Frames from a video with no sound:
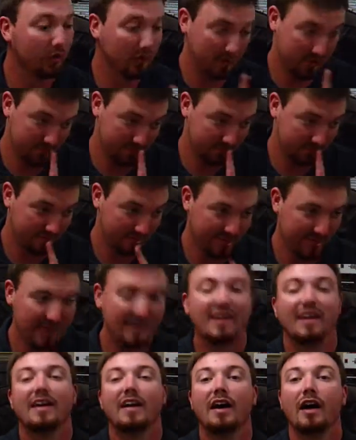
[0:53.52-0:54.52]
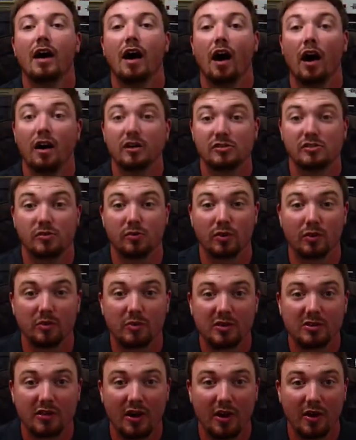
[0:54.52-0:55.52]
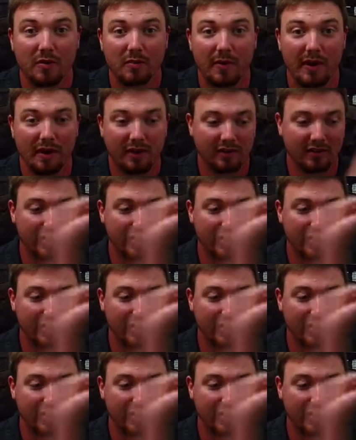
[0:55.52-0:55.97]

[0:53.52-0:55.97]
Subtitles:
on. Alright, so we're going to be talking about